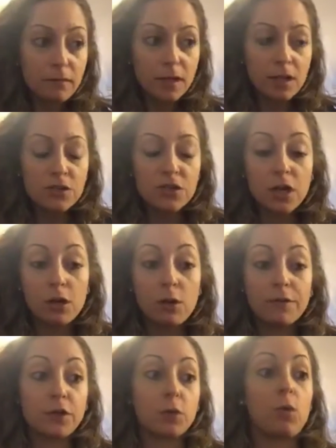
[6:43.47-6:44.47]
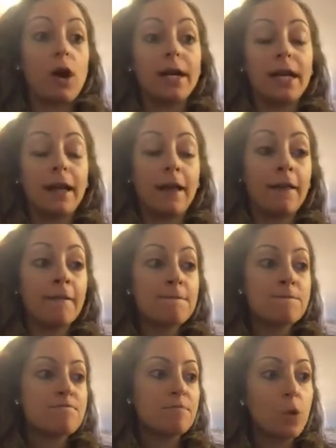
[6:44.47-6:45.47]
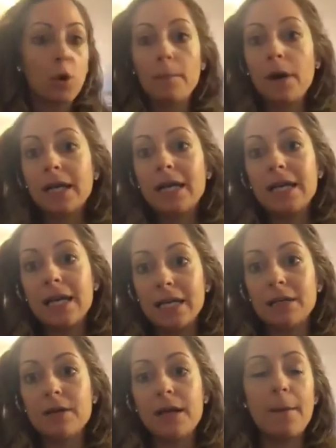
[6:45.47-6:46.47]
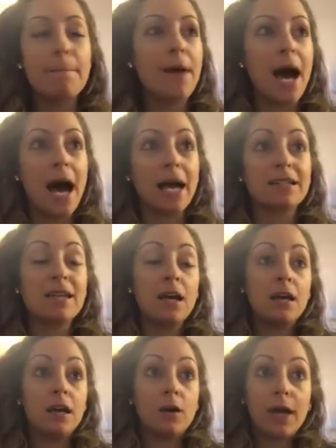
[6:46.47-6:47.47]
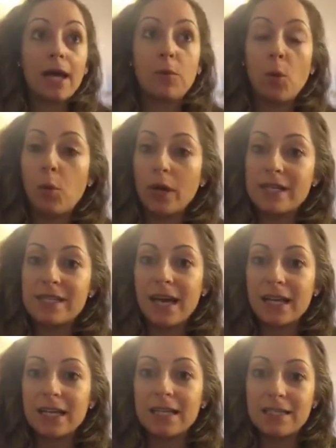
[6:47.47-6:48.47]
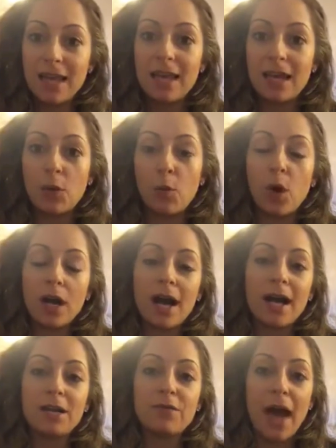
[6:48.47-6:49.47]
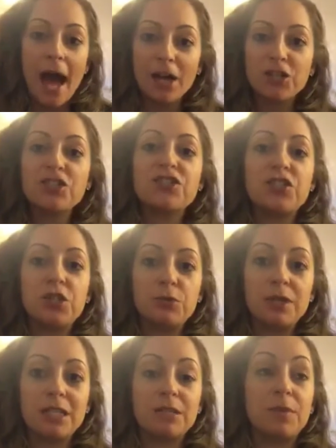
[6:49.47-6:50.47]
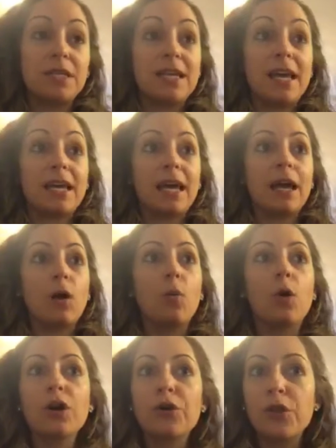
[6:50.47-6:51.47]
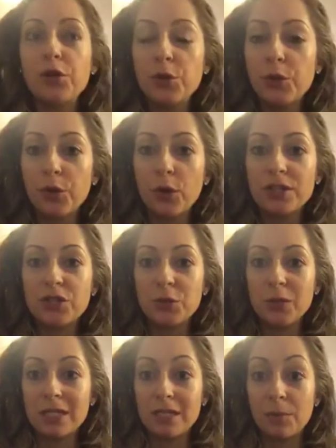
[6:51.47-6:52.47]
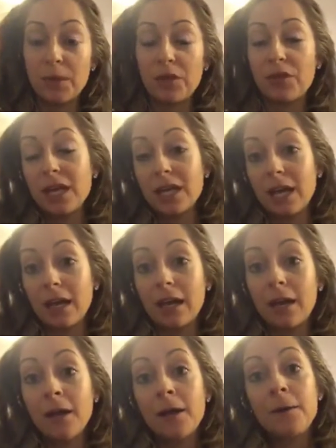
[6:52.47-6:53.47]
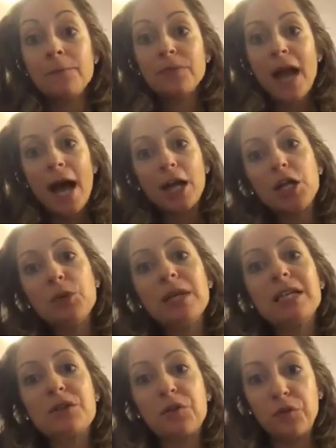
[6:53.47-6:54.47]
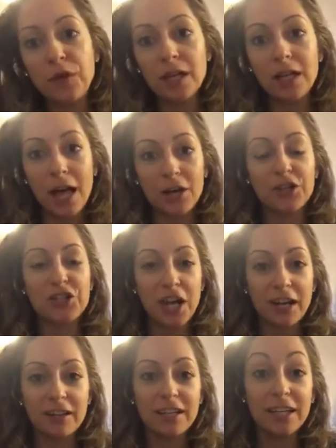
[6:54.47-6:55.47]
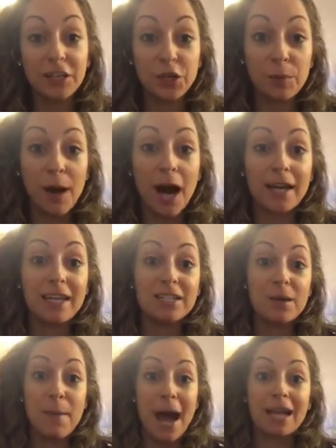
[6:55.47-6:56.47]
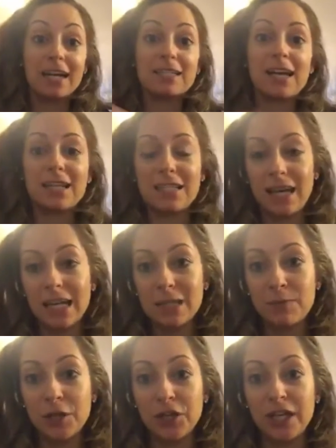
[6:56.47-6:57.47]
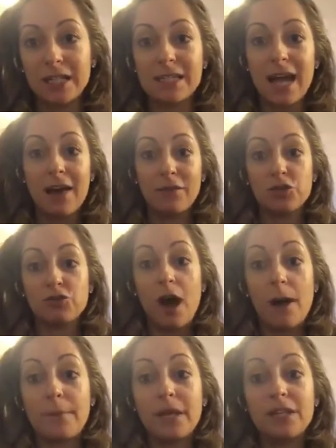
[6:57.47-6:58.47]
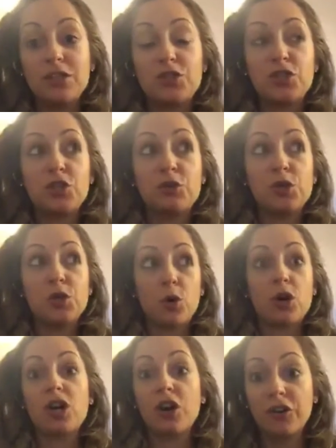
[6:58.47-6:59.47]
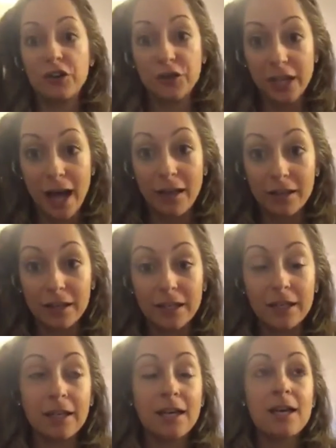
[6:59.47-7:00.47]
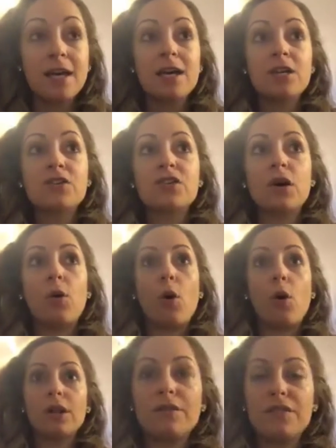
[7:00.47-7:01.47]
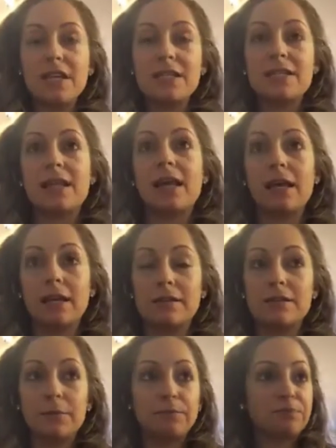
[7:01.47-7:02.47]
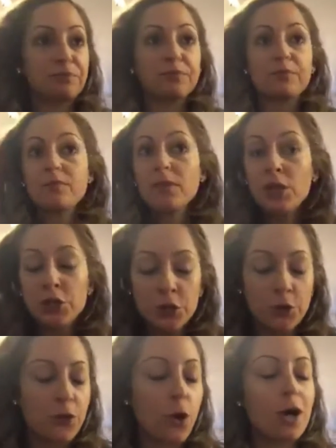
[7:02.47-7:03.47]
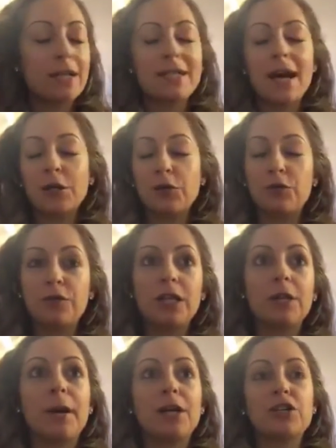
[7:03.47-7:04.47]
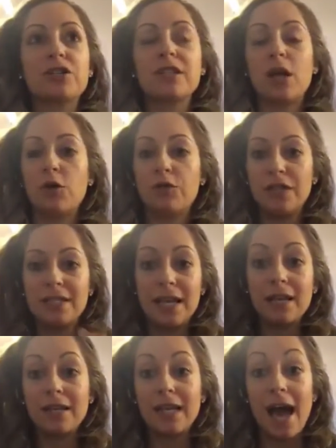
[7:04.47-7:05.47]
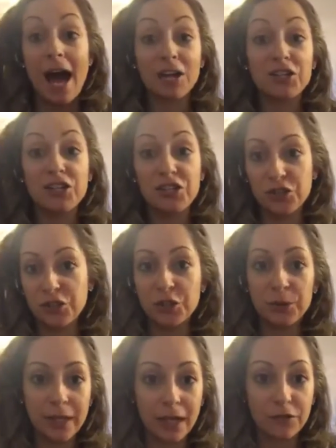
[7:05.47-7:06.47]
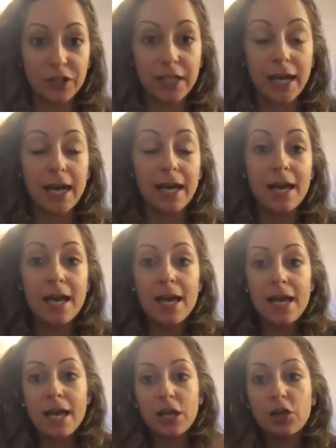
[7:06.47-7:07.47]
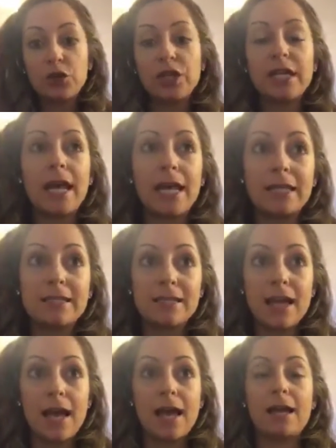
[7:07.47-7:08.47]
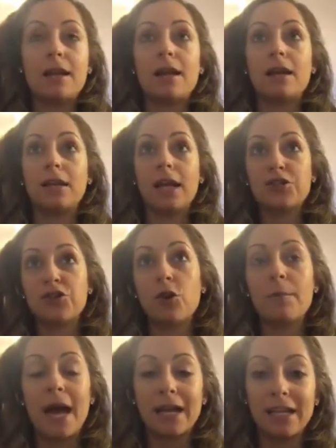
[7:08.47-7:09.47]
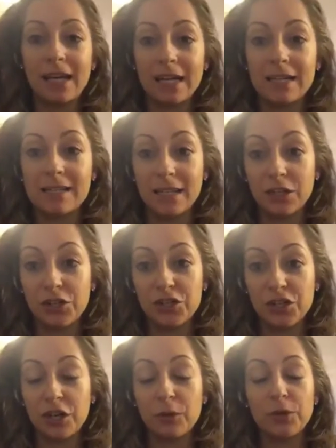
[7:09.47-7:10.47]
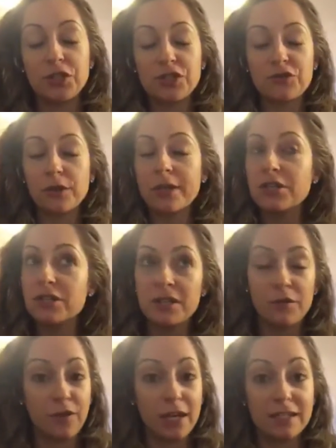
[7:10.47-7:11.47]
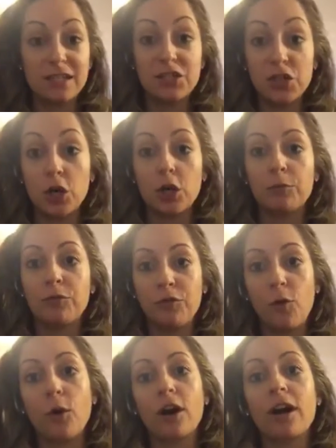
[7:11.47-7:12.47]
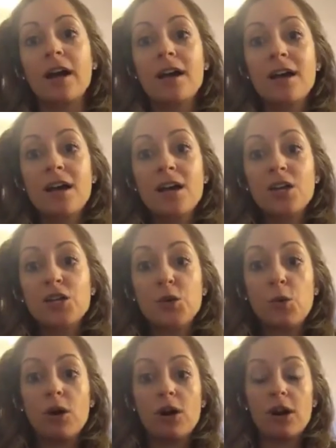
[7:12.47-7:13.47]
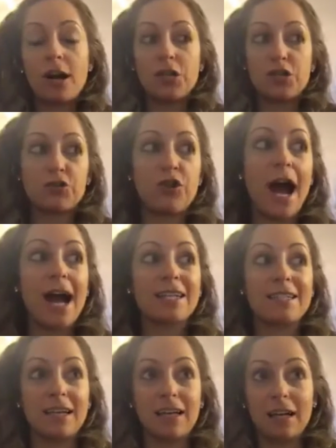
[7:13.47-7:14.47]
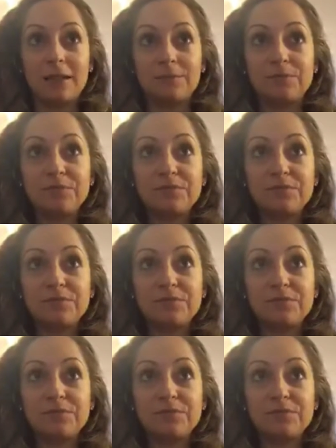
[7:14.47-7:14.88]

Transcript: So if you're wanting more money and impact, okay, well, what is that going to take? What kind of actions do you need to be taking? What are the new thoughts you need to be thinking? How do you need to feel energetically in your body to magnetize that experience and have it drop into your current reality? So all these things, your thoughts, how you feel about yourself, the daily actions you're doing every day, it creates an electromagnetic signature, which is really just a fancy term for you're attracting